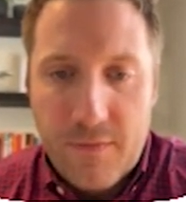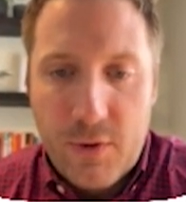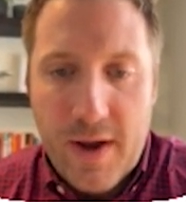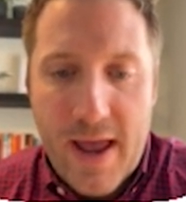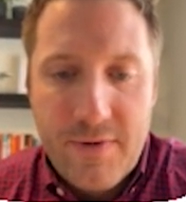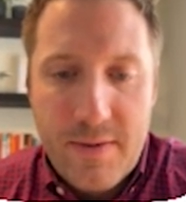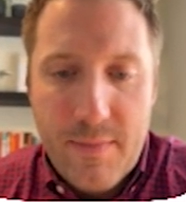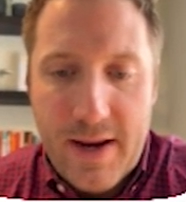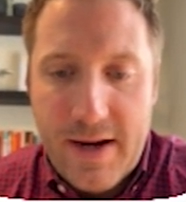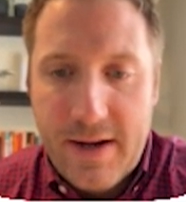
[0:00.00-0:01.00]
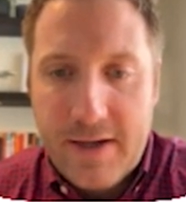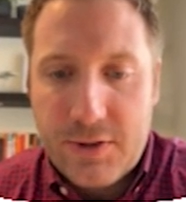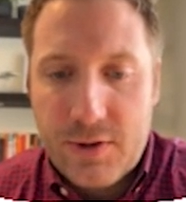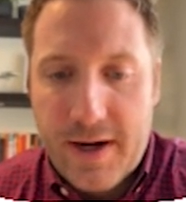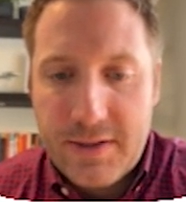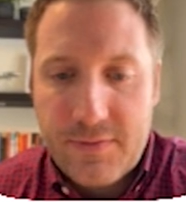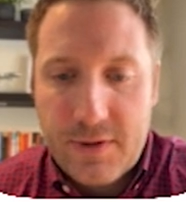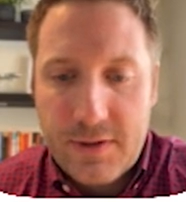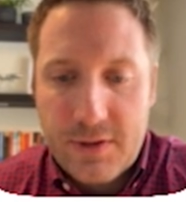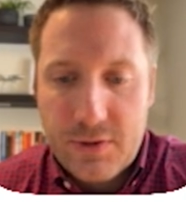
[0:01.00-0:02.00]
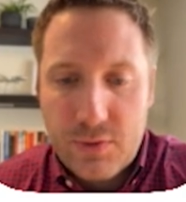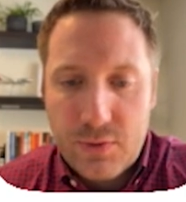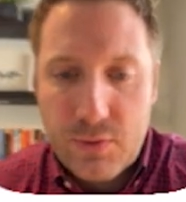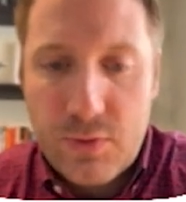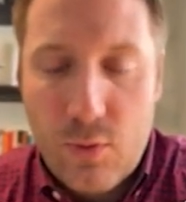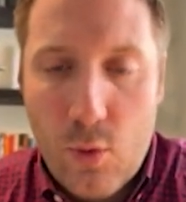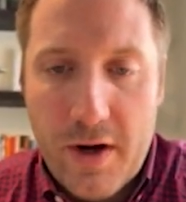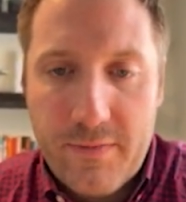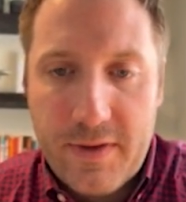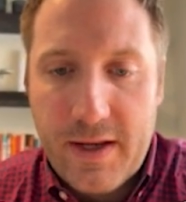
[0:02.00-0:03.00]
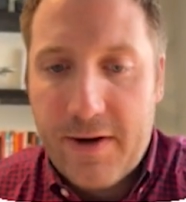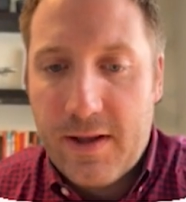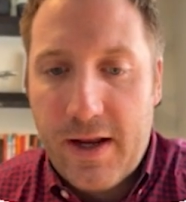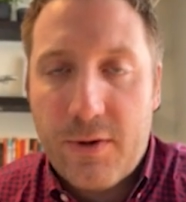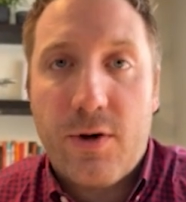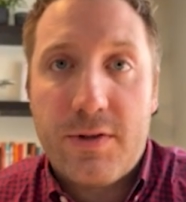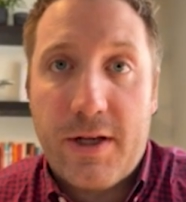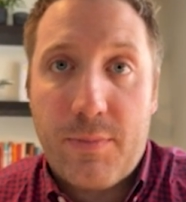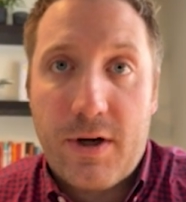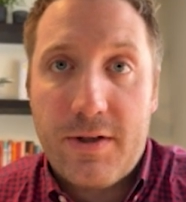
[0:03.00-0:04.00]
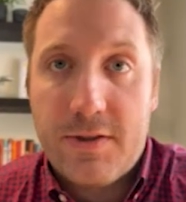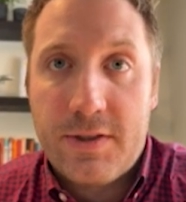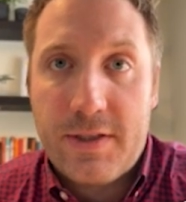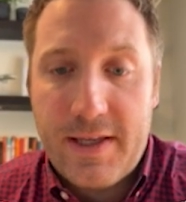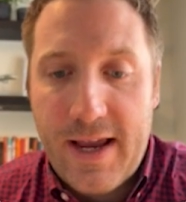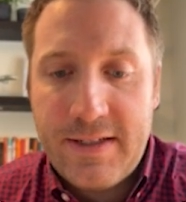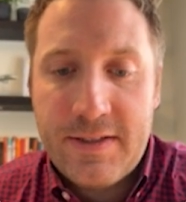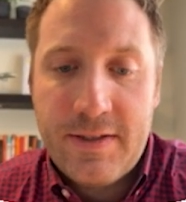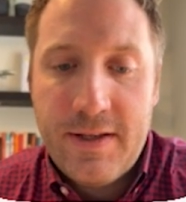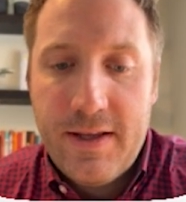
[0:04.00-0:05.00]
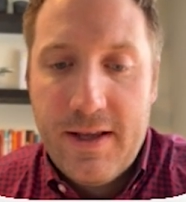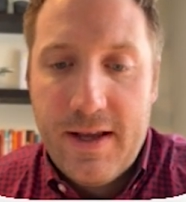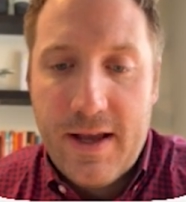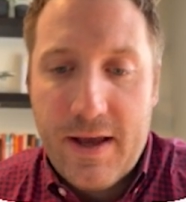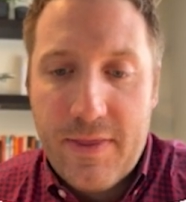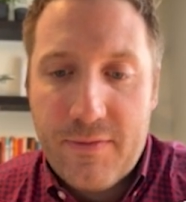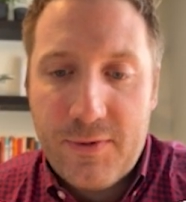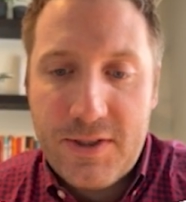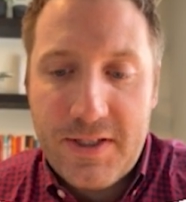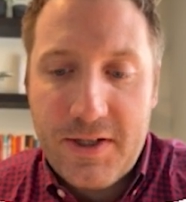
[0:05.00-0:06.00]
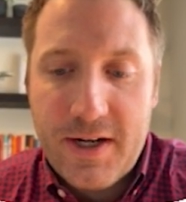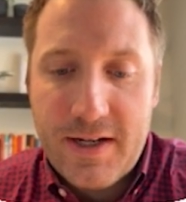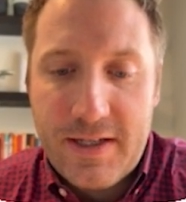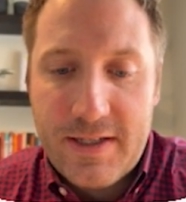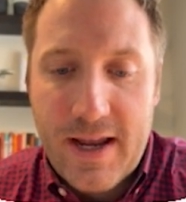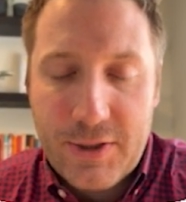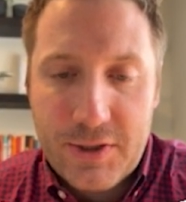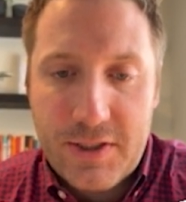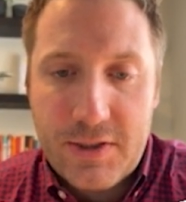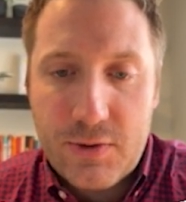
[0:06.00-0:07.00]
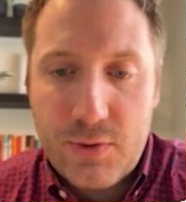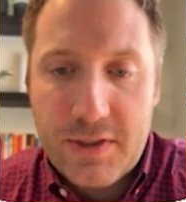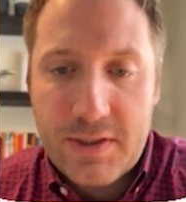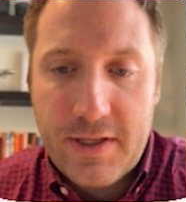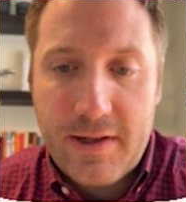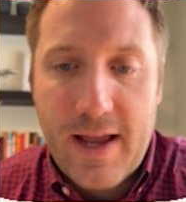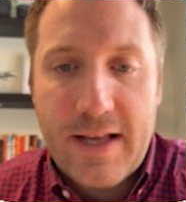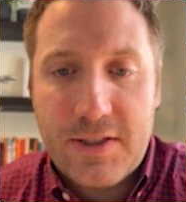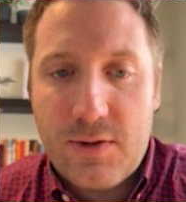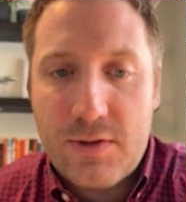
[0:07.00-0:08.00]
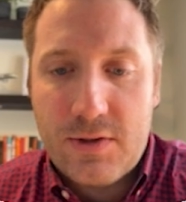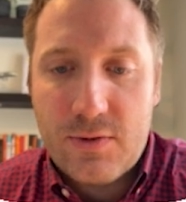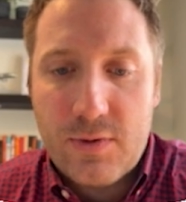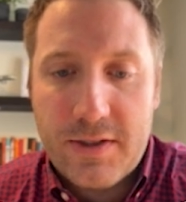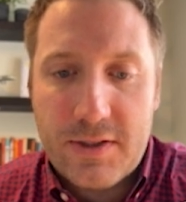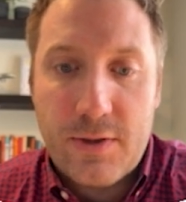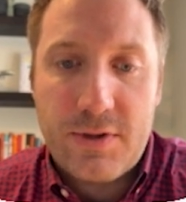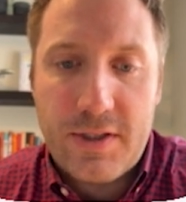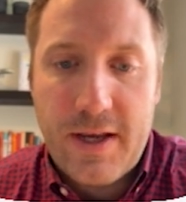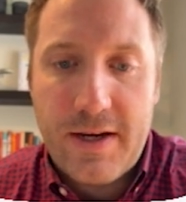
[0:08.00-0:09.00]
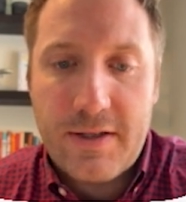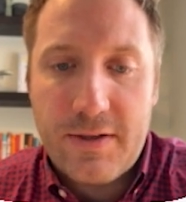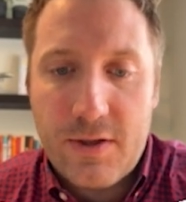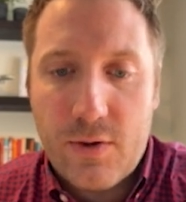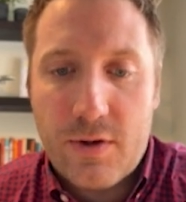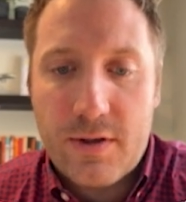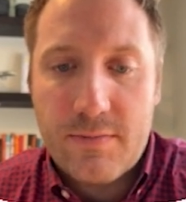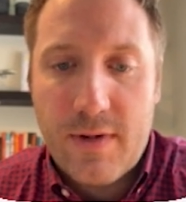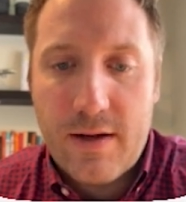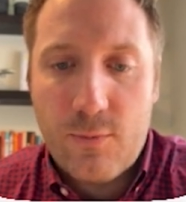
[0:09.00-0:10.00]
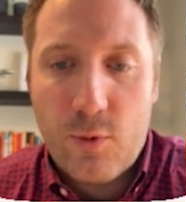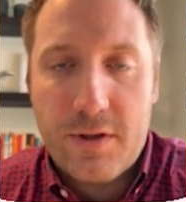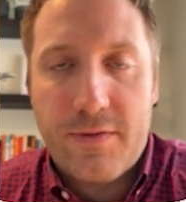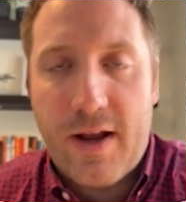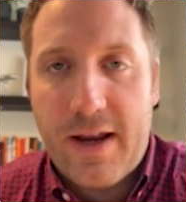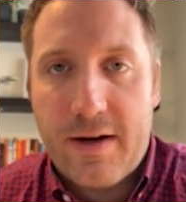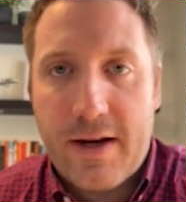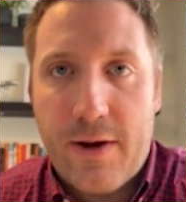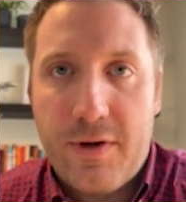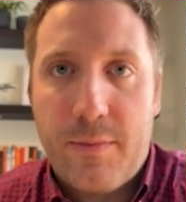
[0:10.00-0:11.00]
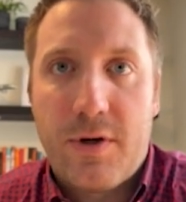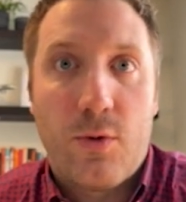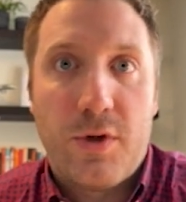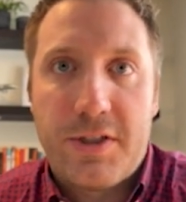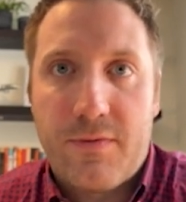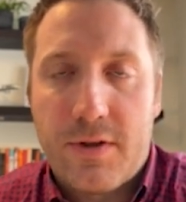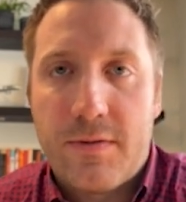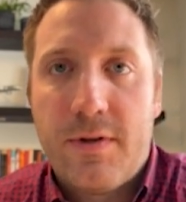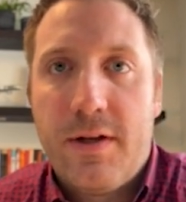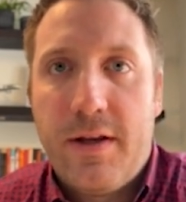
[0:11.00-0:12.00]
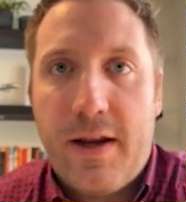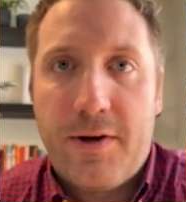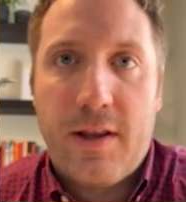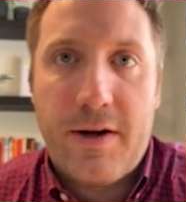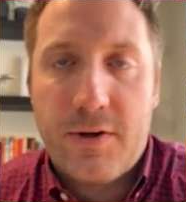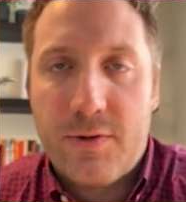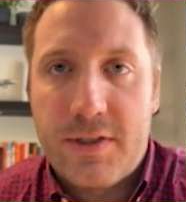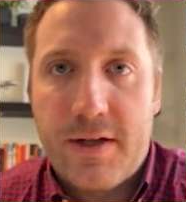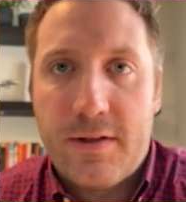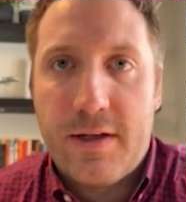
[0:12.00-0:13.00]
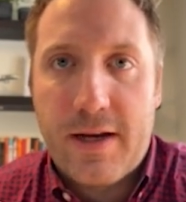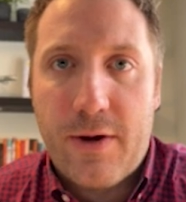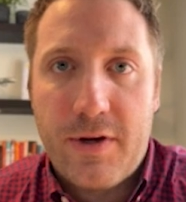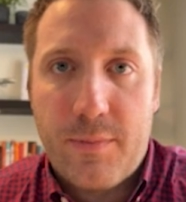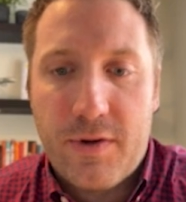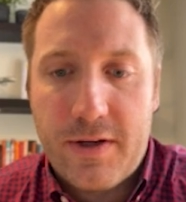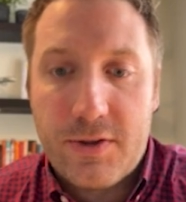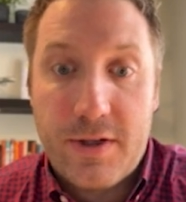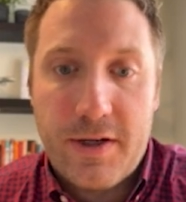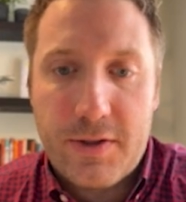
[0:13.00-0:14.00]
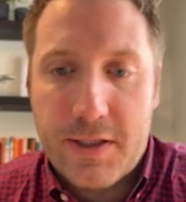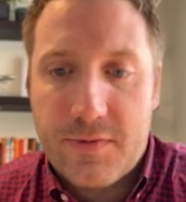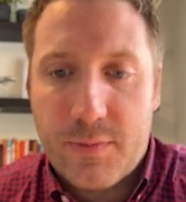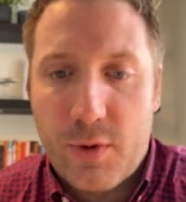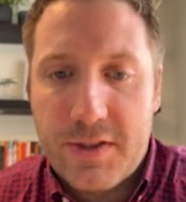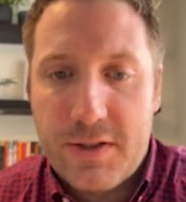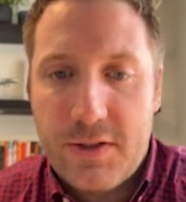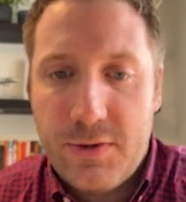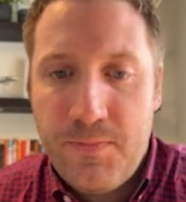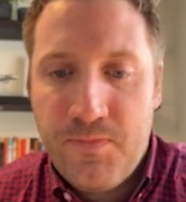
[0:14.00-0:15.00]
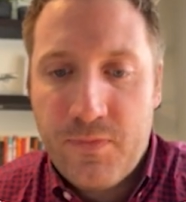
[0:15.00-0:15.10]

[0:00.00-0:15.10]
if you haven't made a transfer to one of the airline or hotel partners yet, the first thing you're going to need to actually do is it'll ask you to associate your World of Hyatt account number, or whichever airline or hotel account number that you're trying to transfer points into.